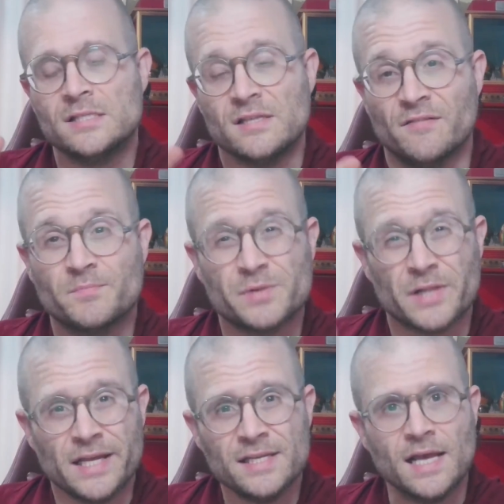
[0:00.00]
of
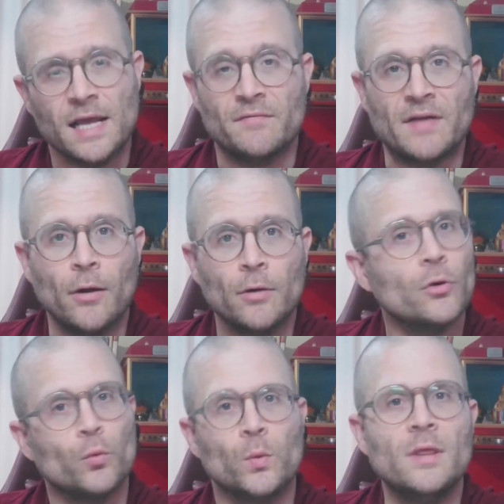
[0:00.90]
place and of character
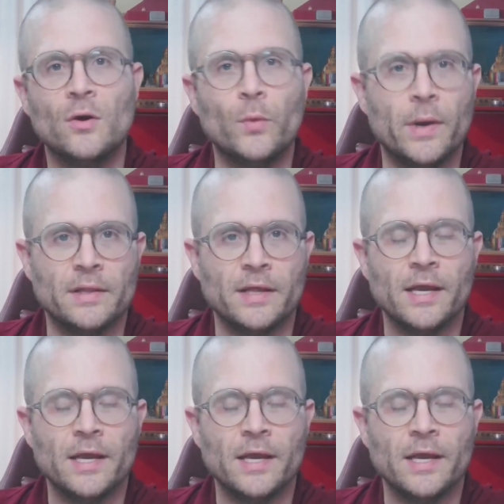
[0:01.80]
really quickly.